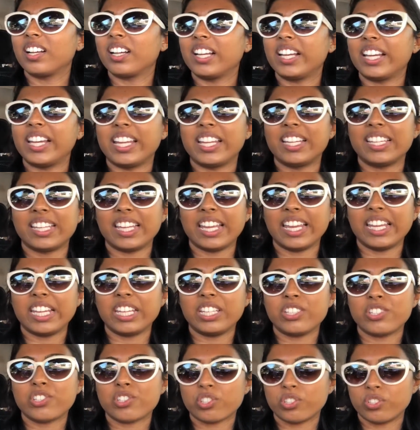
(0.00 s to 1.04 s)
An
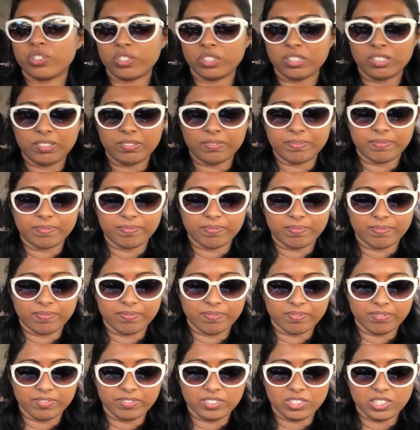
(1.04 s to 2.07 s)
angel.
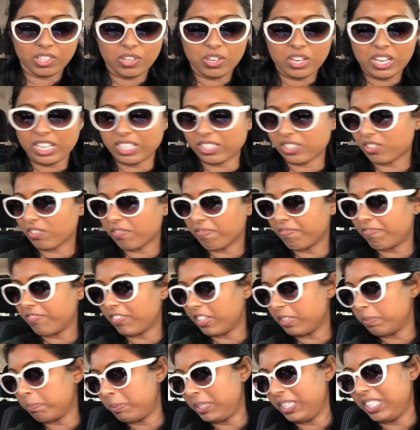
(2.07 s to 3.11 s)
So yeah, some
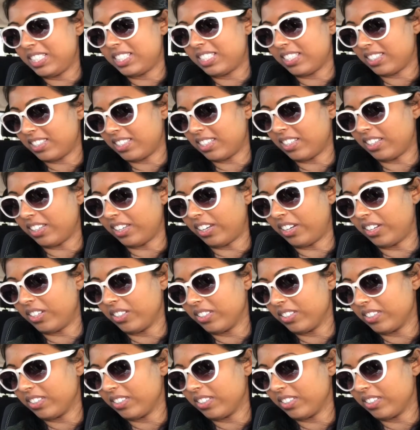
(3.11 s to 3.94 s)
fun pieces in there.